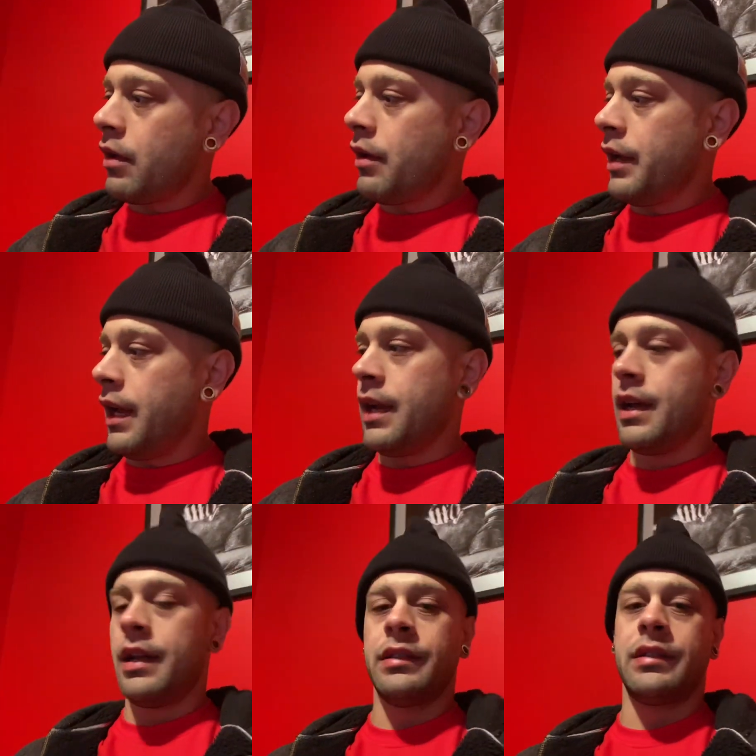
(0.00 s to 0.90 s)

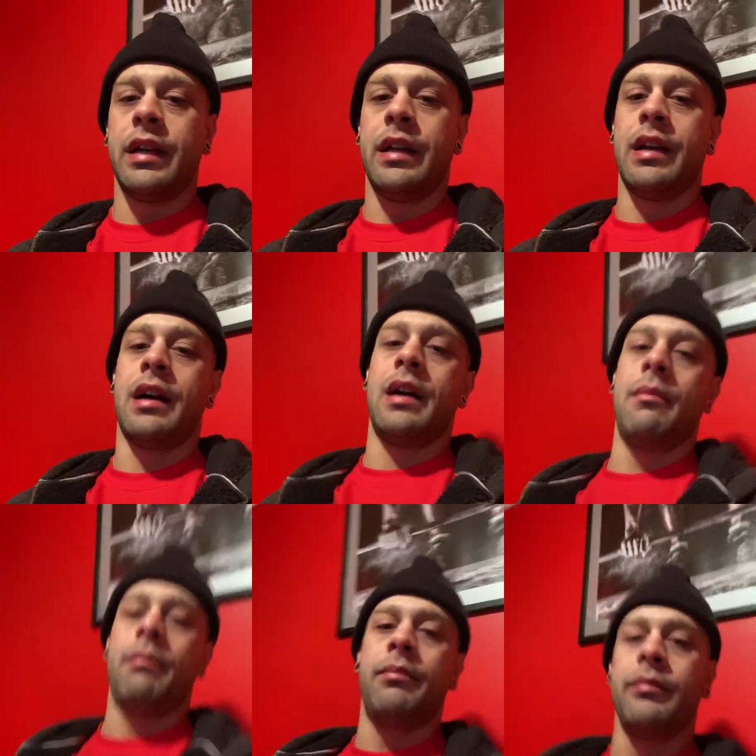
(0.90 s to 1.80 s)
And it
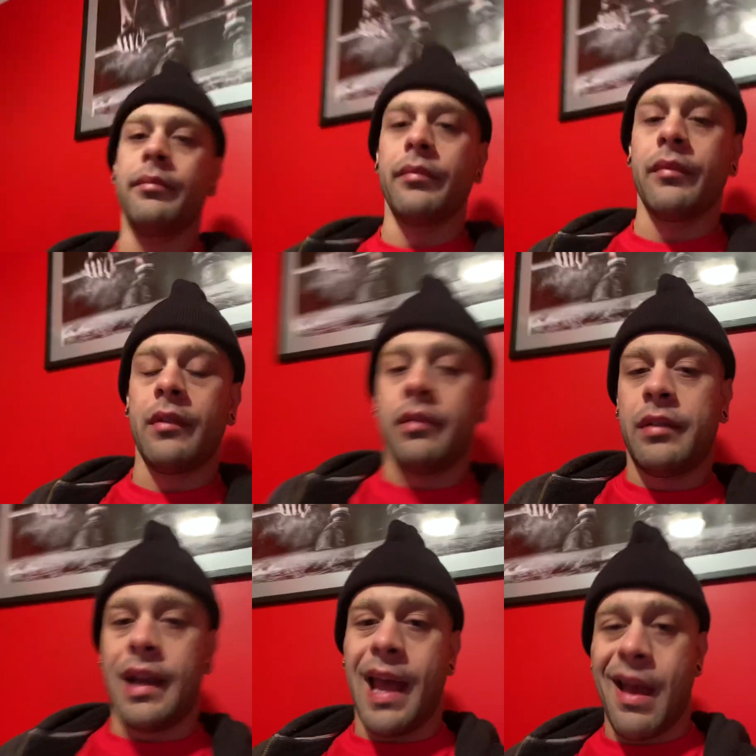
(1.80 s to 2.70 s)

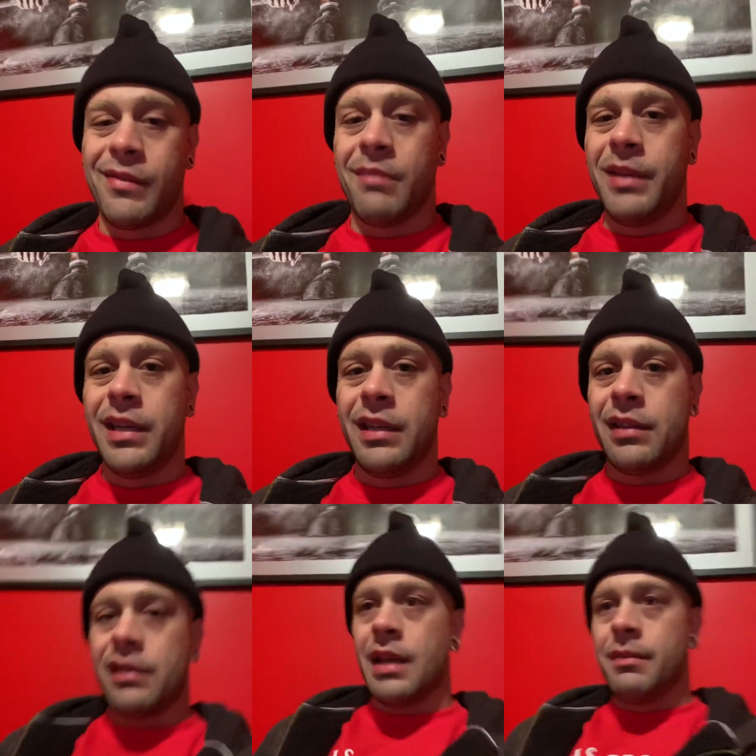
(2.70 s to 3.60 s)
then having the meeting the
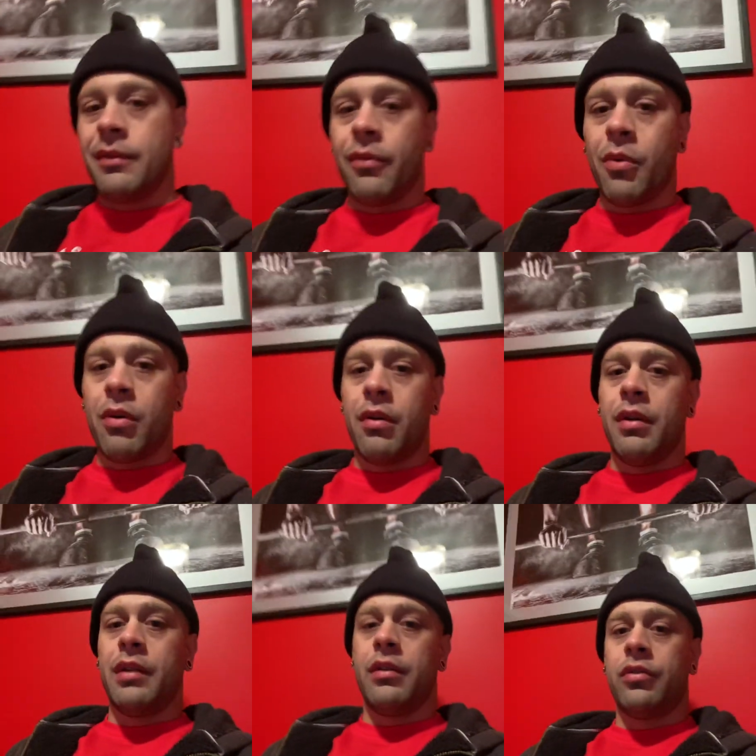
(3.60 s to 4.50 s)
day before
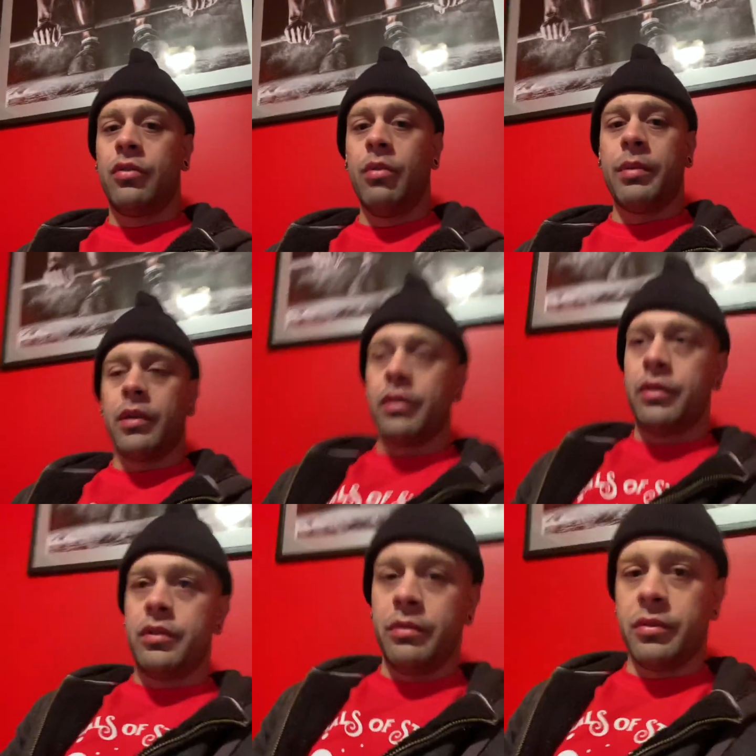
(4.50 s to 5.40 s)
is super good
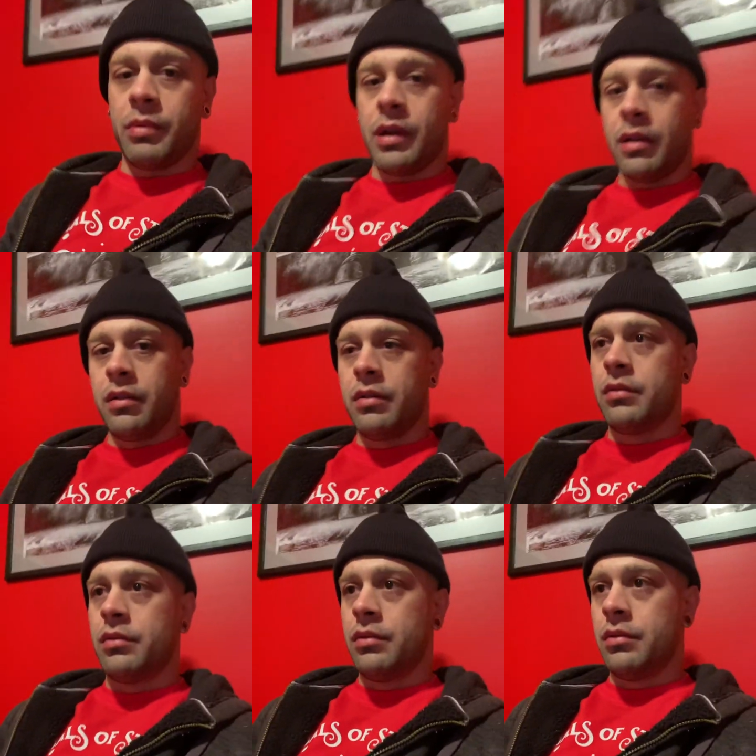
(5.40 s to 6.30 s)
too as well.
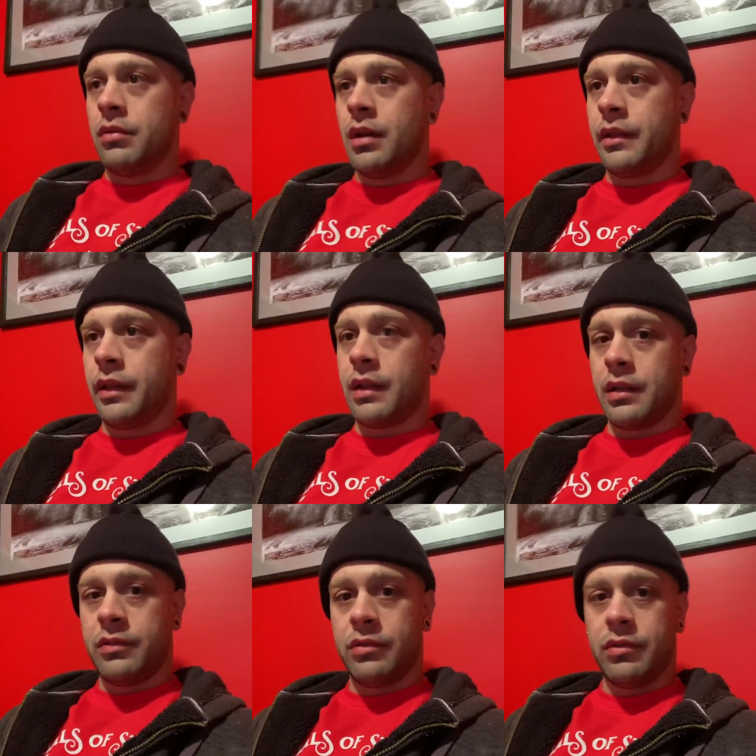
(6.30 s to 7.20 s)
I think
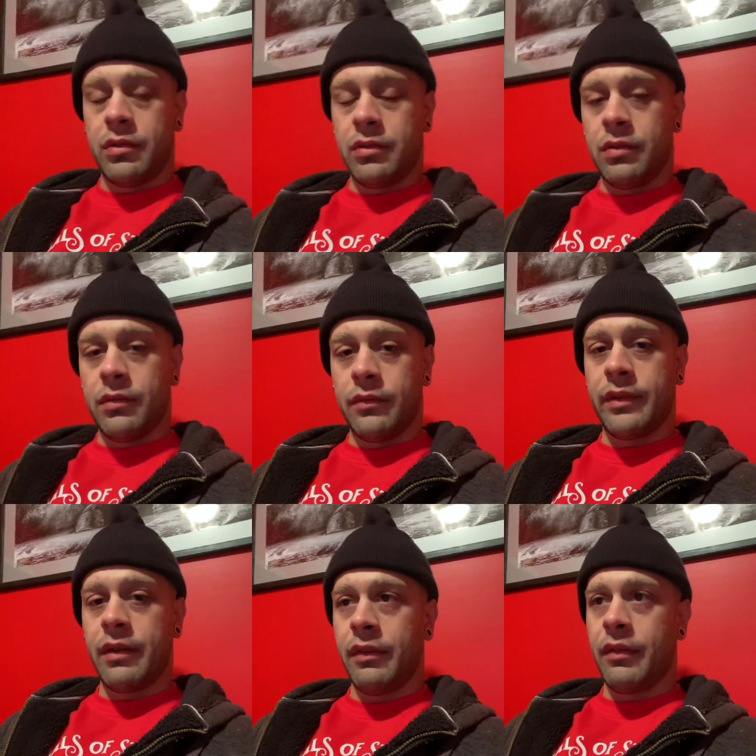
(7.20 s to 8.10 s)
that's
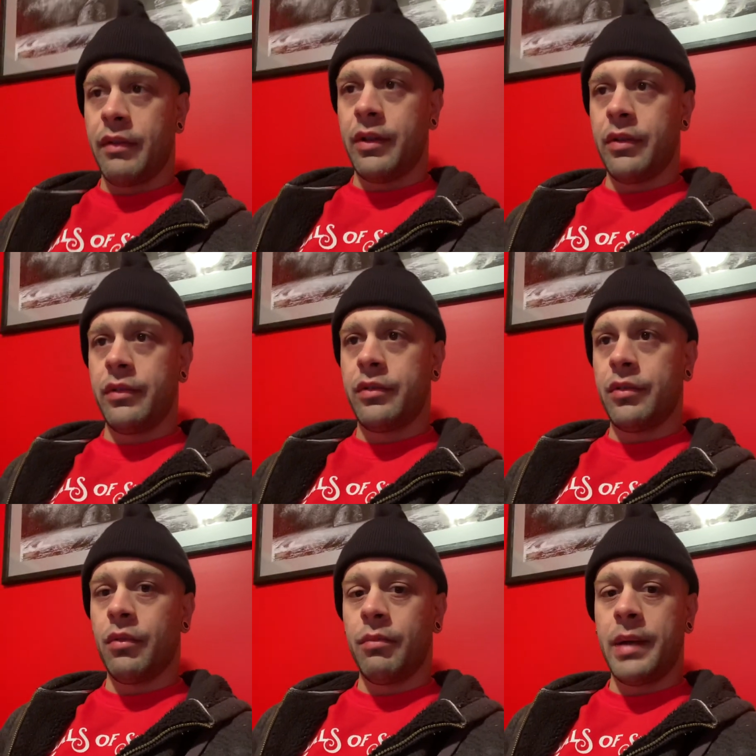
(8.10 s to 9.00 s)
very, very good. So
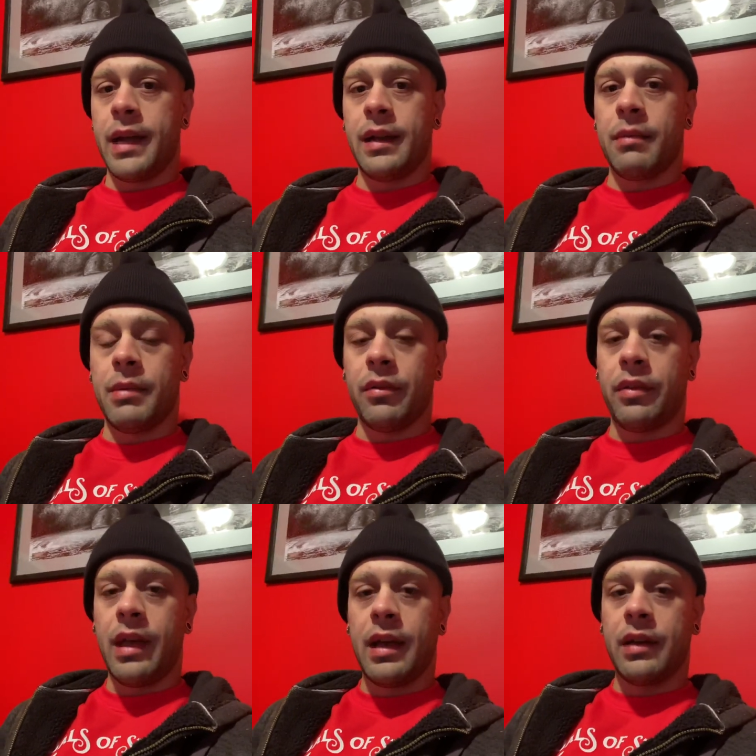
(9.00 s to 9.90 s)
don't panic about
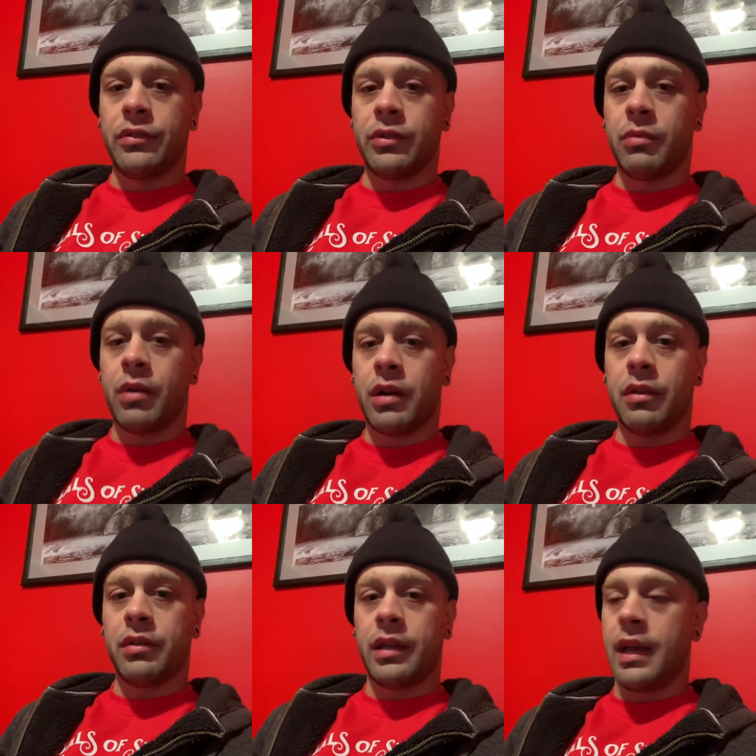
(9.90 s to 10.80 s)
that because you'll work
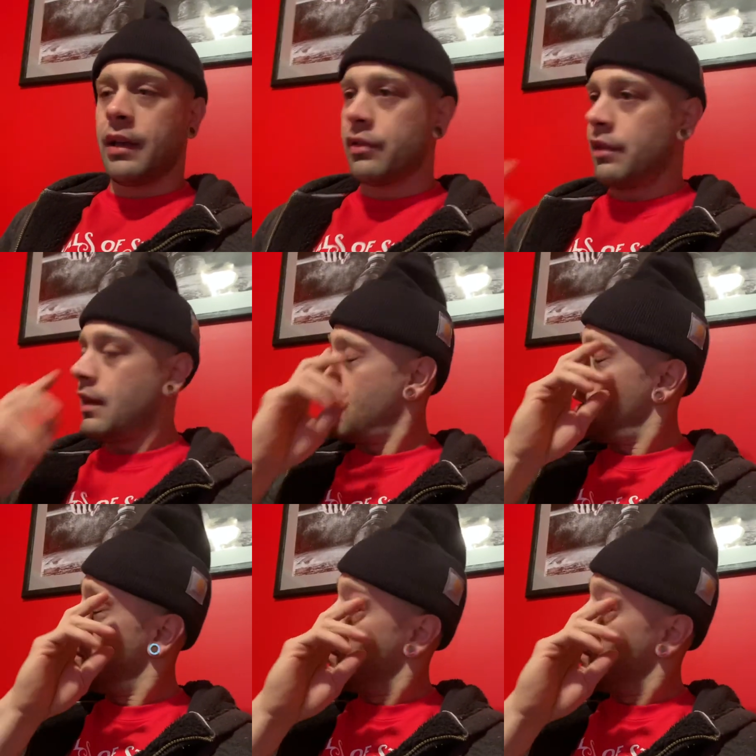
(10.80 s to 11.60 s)
out the kinks on that.